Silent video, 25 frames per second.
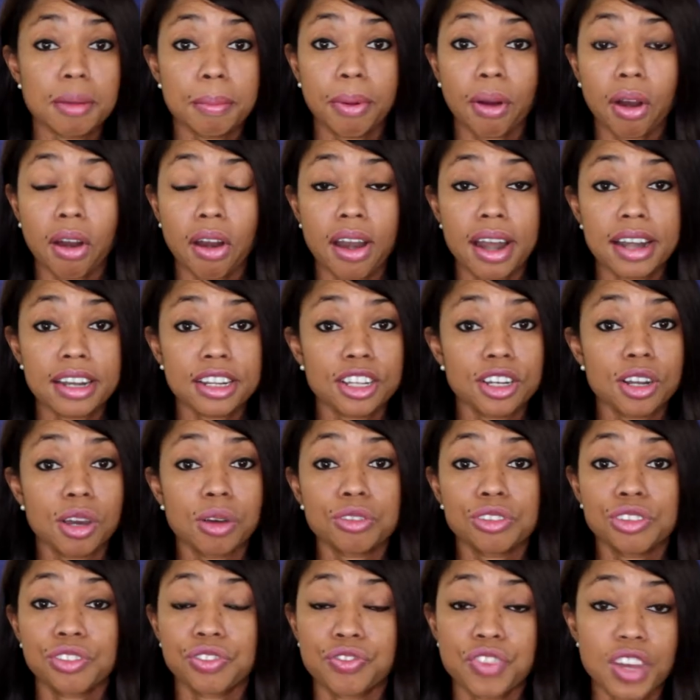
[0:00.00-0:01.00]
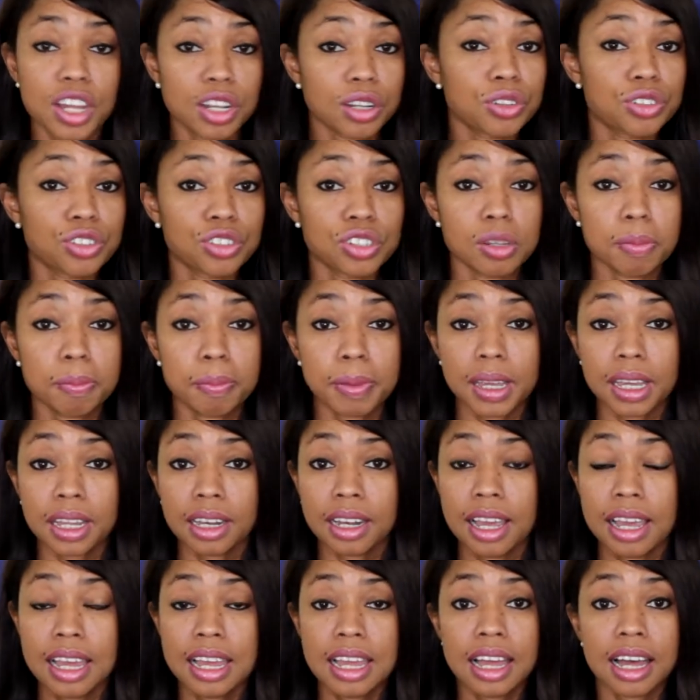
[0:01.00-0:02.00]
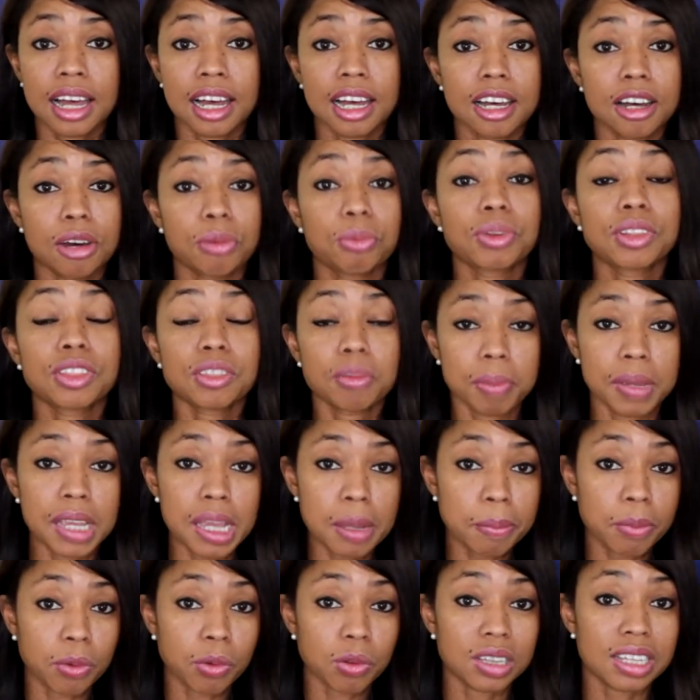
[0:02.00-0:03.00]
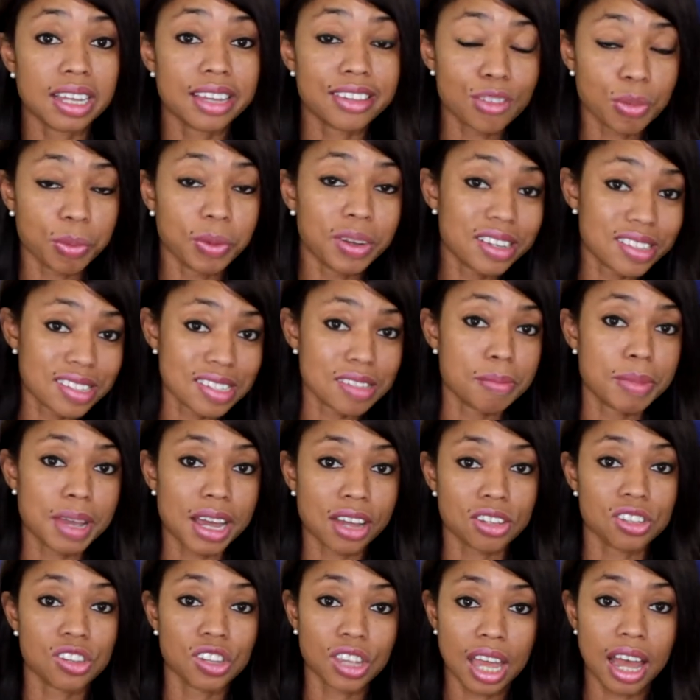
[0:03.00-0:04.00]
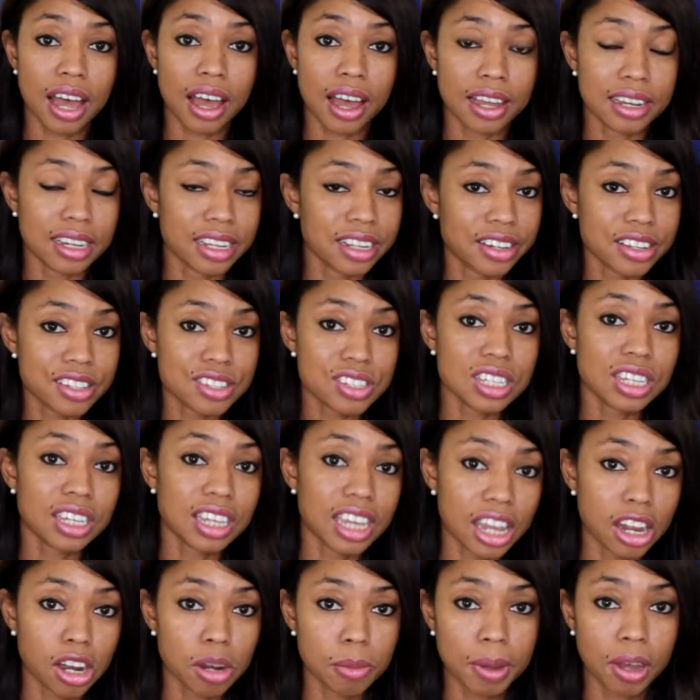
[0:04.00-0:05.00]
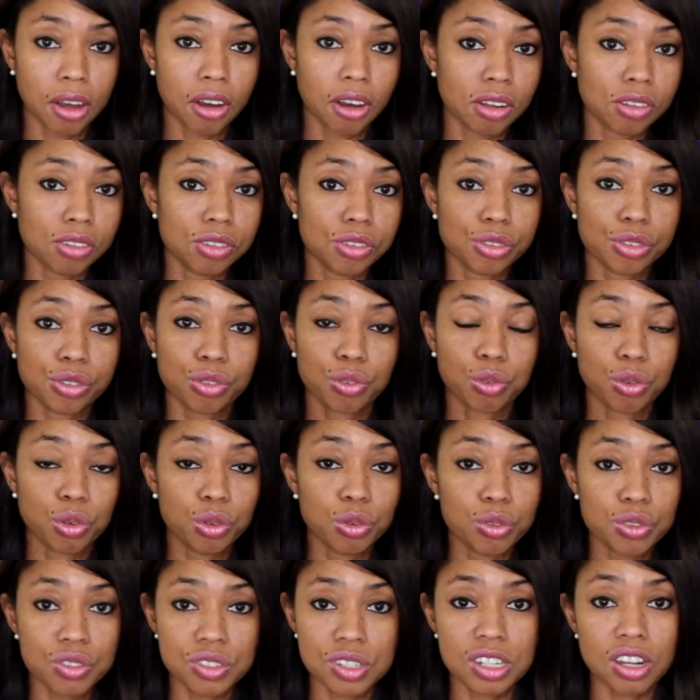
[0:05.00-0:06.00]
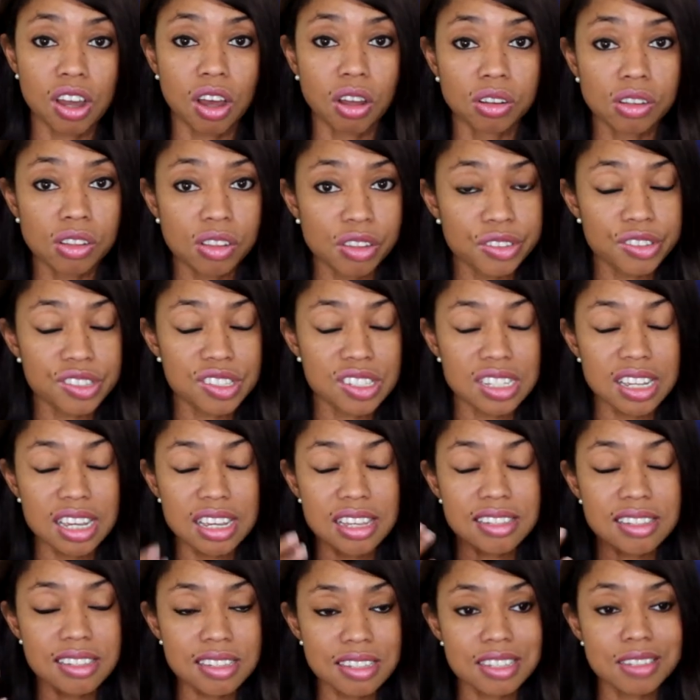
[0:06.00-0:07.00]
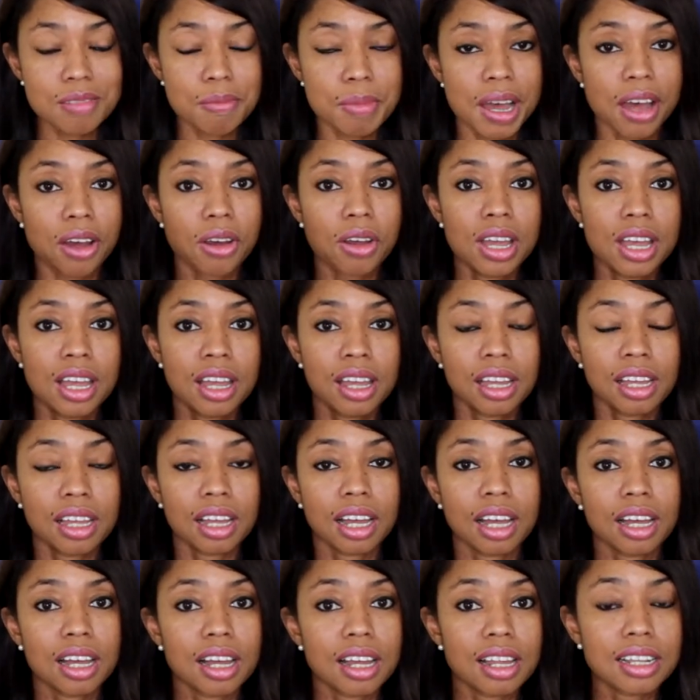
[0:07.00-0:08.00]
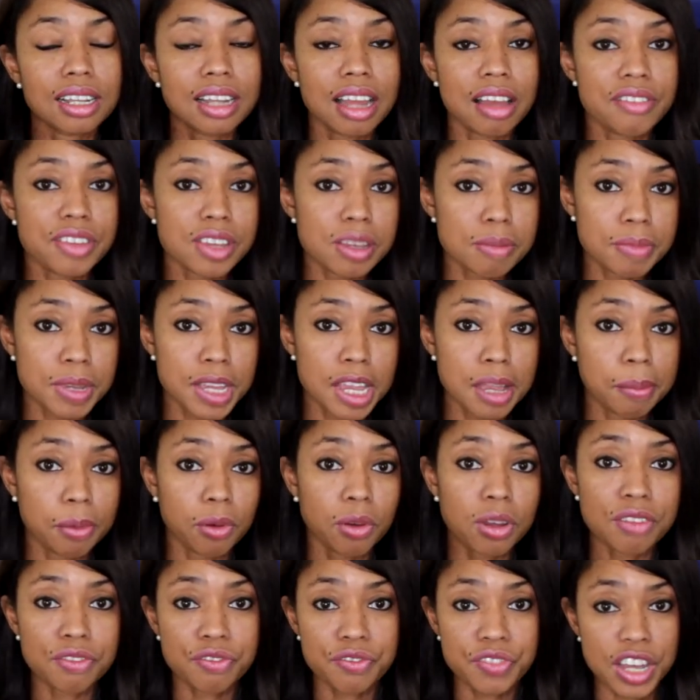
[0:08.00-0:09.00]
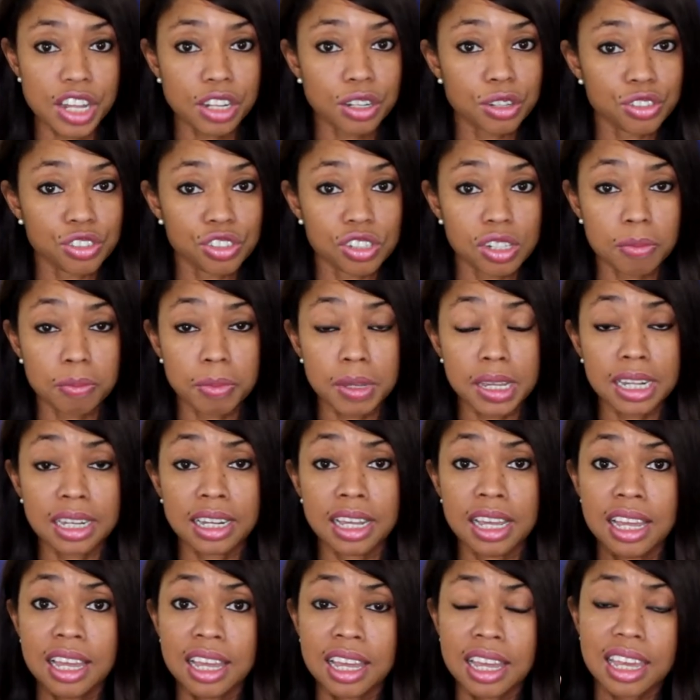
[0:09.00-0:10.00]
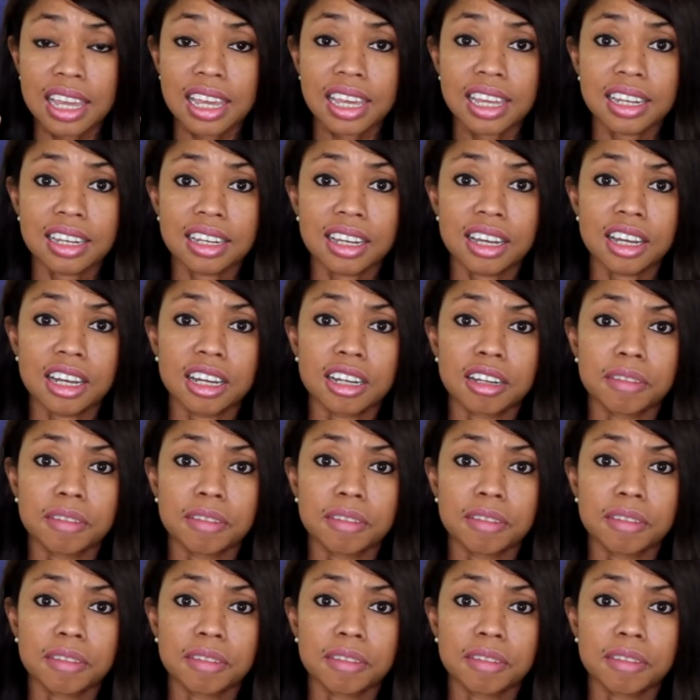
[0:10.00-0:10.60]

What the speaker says: a part, you know, fellowshipping with the people. That's what it's about to God. He doesn't care about all those rules and all of those things. It's about loving people and fellowshipping and